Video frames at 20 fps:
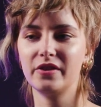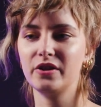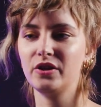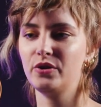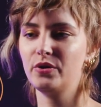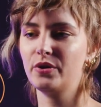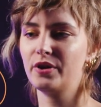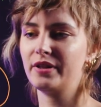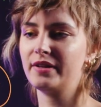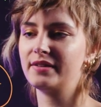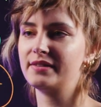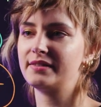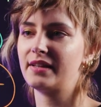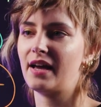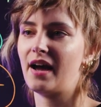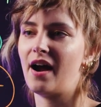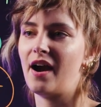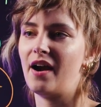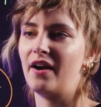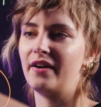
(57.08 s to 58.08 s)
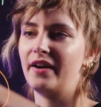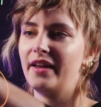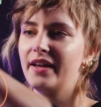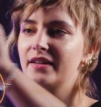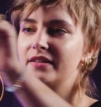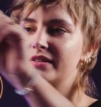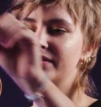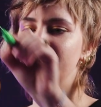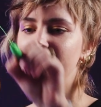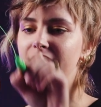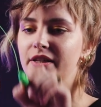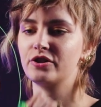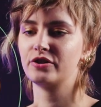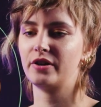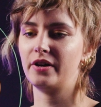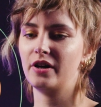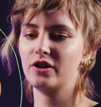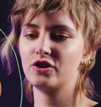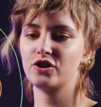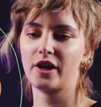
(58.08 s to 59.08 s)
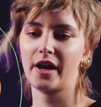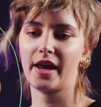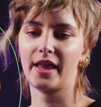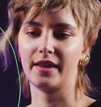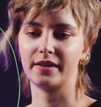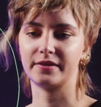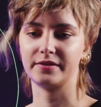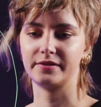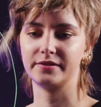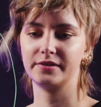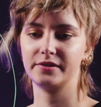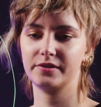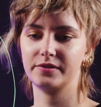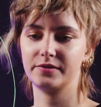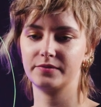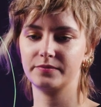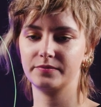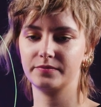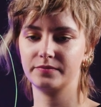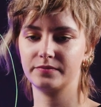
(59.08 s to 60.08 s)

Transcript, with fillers: the nucleus are negatively charged electrons.